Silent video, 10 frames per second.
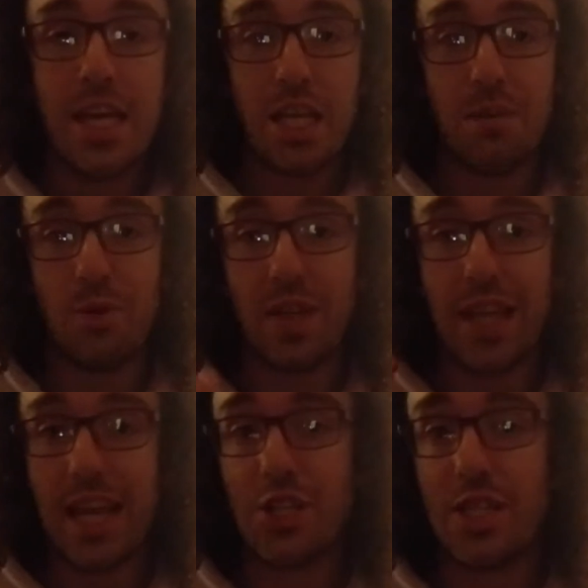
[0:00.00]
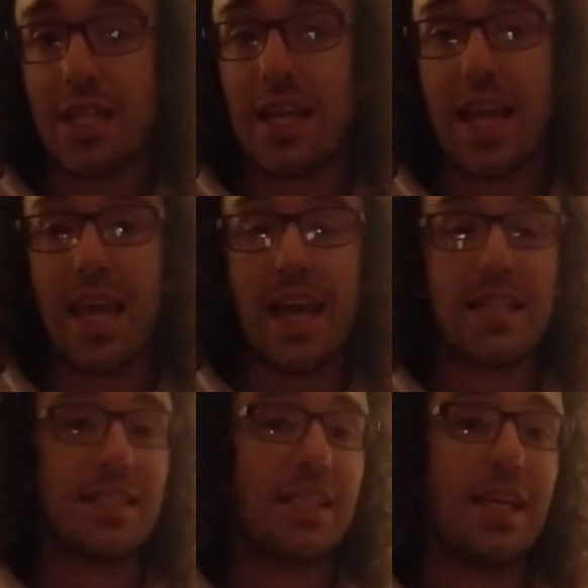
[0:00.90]
communication
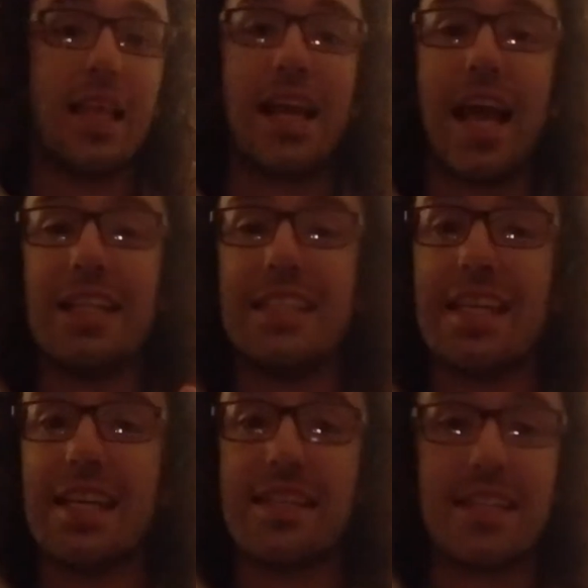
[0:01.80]
and like ideas,